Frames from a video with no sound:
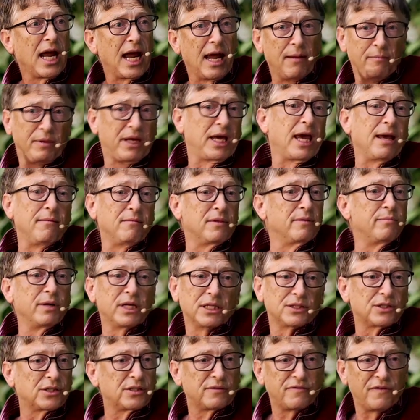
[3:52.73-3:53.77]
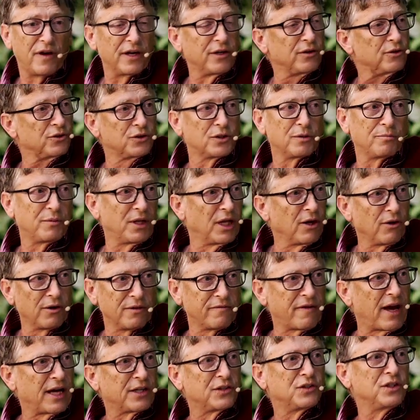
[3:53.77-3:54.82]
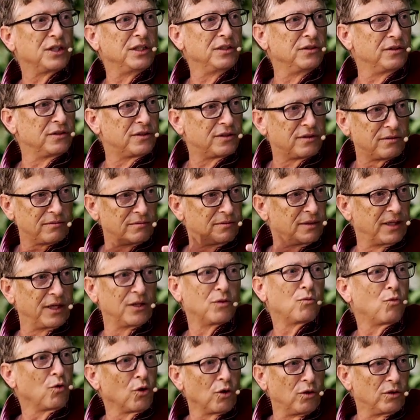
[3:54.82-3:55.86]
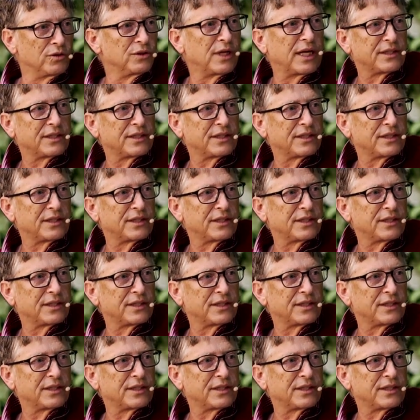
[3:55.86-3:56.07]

and became the biggest funders of malaria vaccines in the world.